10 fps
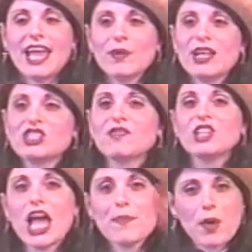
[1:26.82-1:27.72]
Anyway, so the
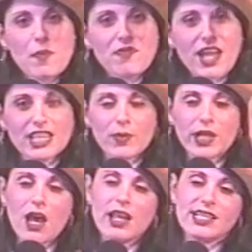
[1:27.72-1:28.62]
light bulb finally
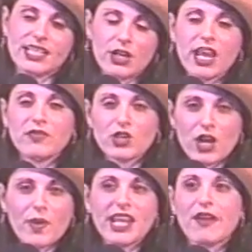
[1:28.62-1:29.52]
went on. I said, okay, if you're
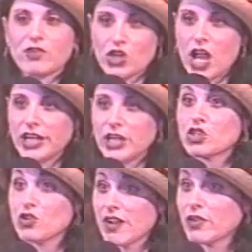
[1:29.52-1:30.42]
not ready after 9 years,
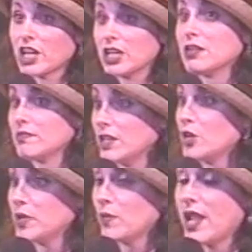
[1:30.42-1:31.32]
you're never gonna,
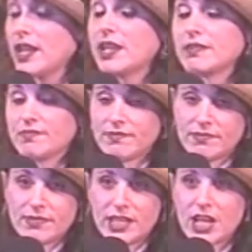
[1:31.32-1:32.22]
be ready. And,
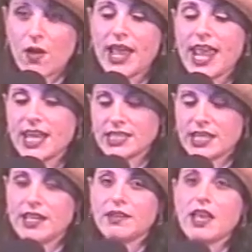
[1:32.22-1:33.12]
I
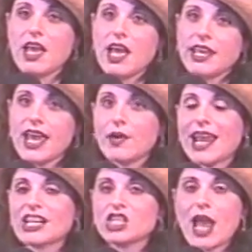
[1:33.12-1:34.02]
ended it. Now, it
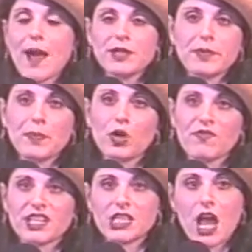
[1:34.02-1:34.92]
actually happened to be
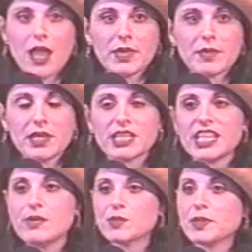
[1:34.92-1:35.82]
perfect timing because
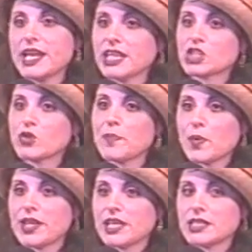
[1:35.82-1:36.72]
he was planning a trip
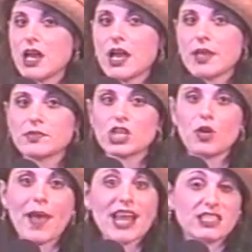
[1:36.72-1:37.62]
around that time to
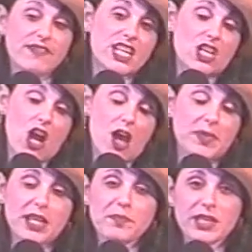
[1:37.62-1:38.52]
go back to Vietnam.
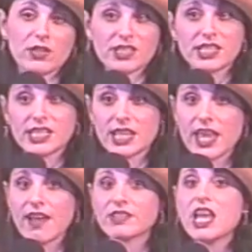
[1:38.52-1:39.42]
He hadn't been there since he
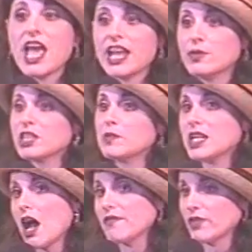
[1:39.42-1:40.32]
left, and he was gonna be
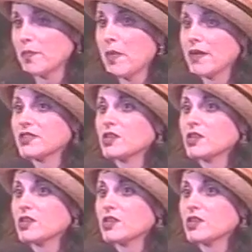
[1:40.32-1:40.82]
gone for a month.